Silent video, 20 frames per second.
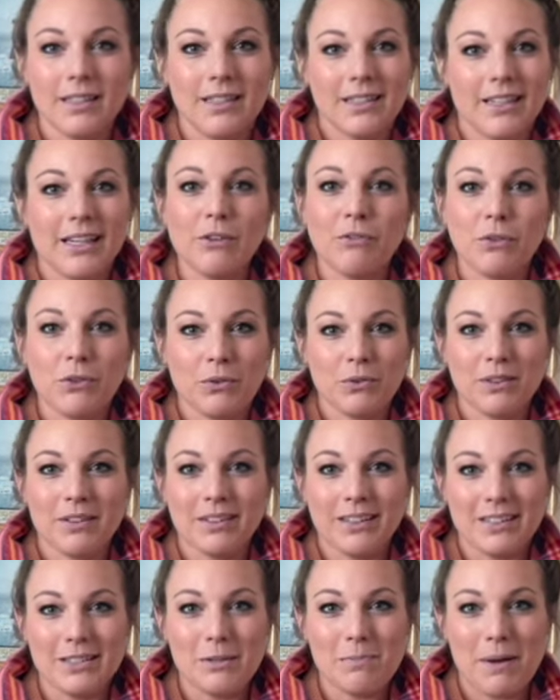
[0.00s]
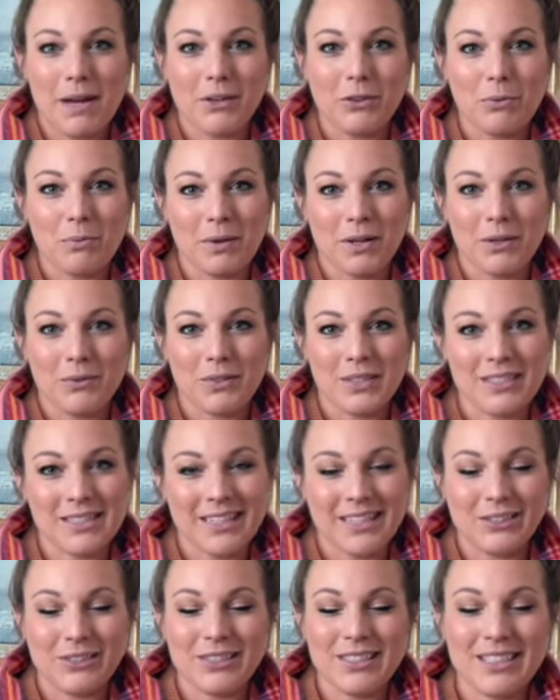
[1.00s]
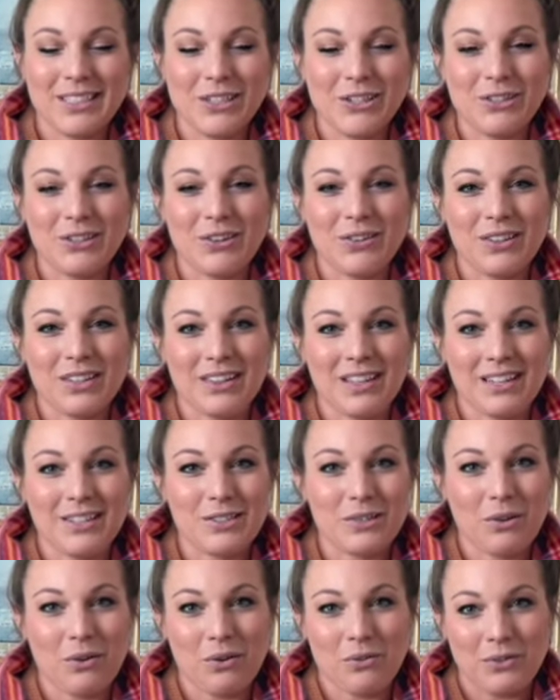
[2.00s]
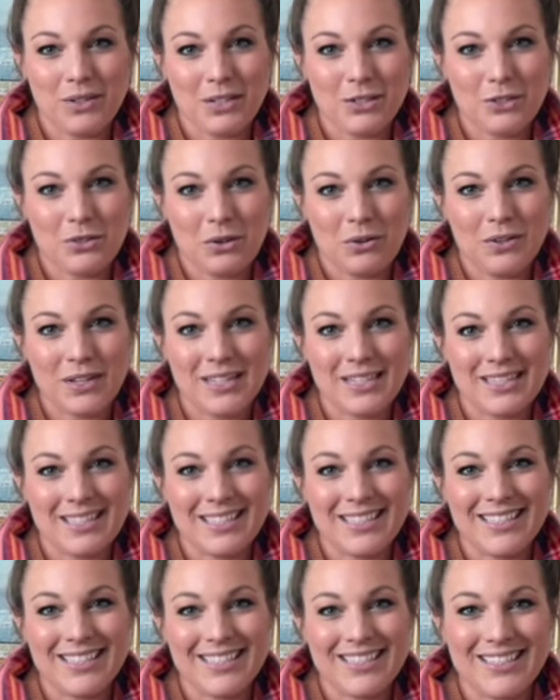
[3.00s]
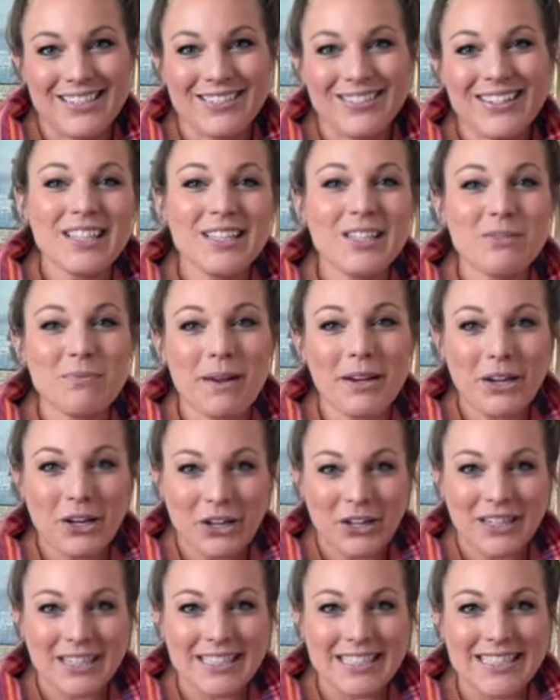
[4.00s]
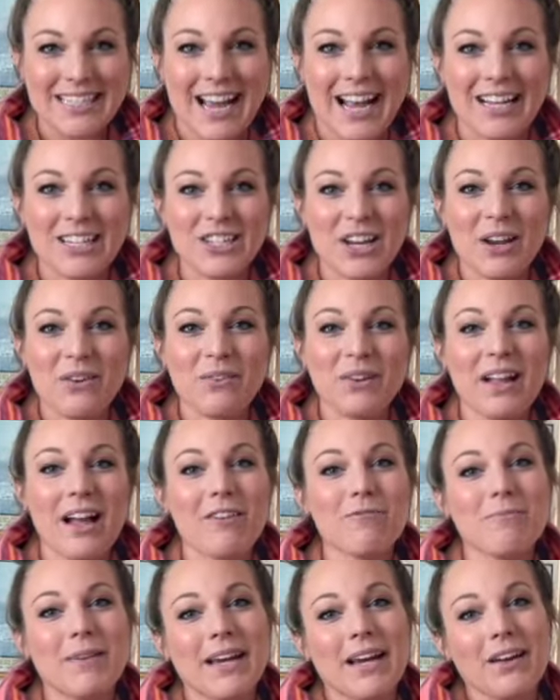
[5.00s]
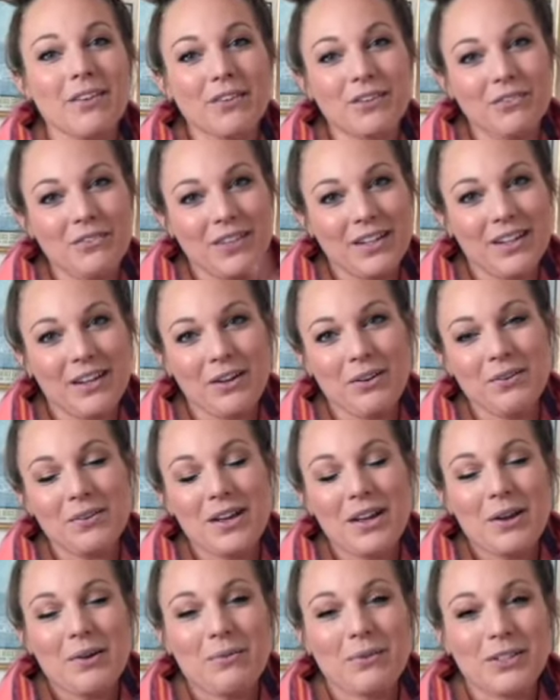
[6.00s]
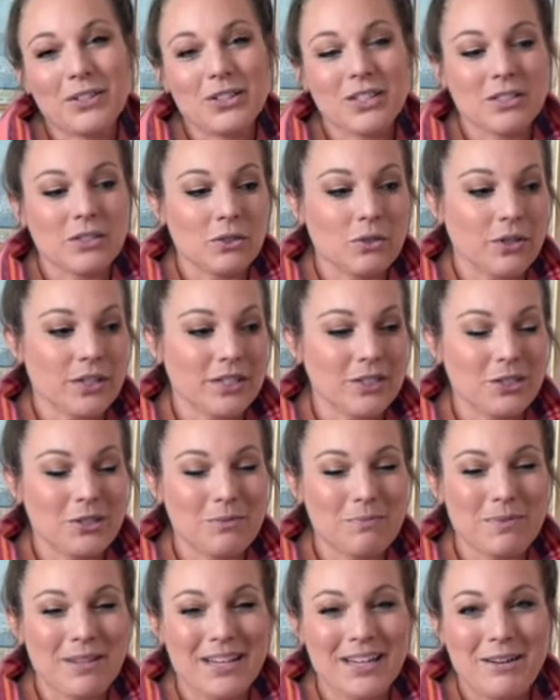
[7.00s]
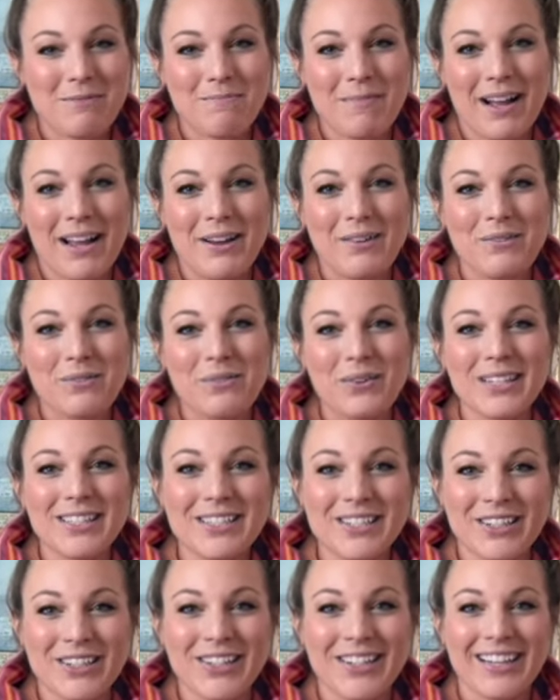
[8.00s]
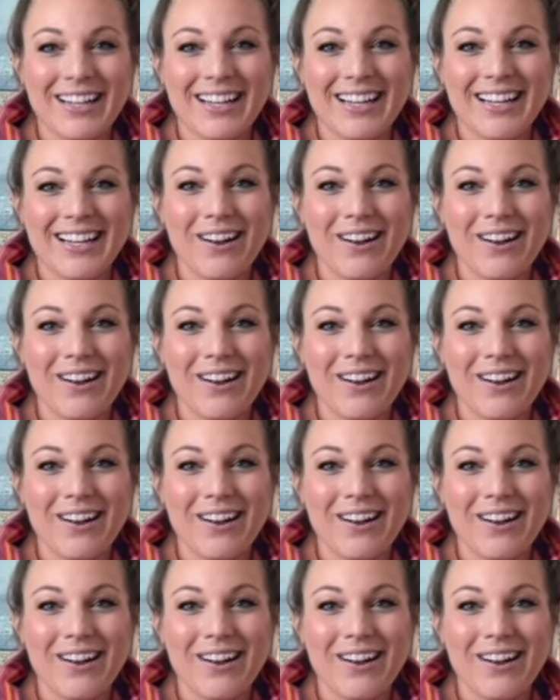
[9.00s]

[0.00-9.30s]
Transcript: if you're really into Bath & Body Works candles, then you know that that's not always so easy to do. This is my current stash. I will have my other video, which is going to be my winter and